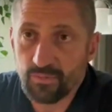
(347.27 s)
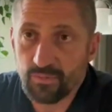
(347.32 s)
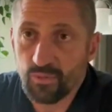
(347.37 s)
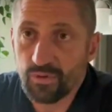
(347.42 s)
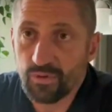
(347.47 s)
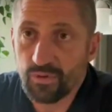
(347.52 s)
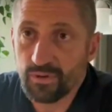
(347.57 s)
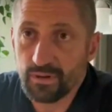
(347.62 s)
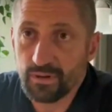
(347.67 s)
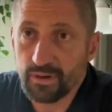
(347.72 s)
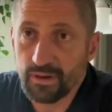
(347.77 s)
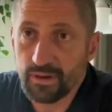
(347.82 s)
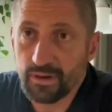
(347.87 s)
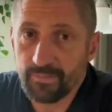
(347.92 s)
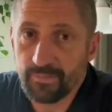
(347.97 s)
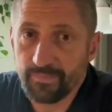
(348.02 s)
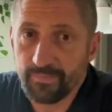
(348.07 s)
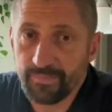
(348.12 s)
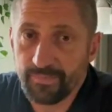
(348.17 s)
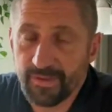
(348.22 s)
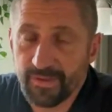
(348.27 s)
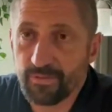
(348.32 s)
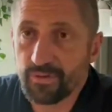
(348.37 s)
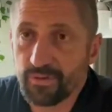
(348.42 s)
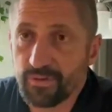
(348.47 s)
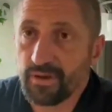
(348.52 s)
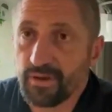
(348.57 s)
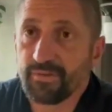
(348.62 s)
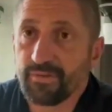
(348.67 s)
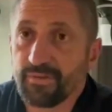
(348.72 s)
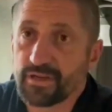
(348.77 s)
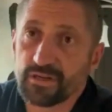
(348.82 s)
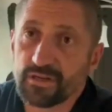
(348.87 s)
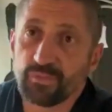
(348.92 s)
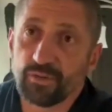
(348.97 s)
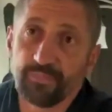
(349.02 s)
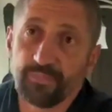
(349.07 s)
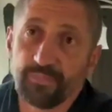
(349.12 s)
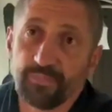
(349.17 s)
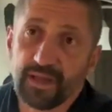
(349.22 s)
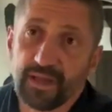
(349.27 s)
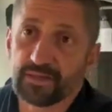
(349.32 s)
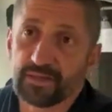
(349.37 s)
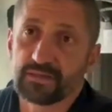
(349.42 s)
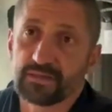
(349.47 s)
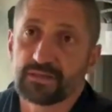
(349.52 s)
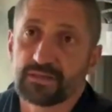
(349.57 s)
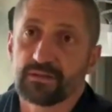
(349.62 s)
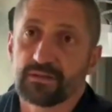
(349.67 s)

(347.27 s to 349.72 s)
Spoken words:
more fruit and vegetable based.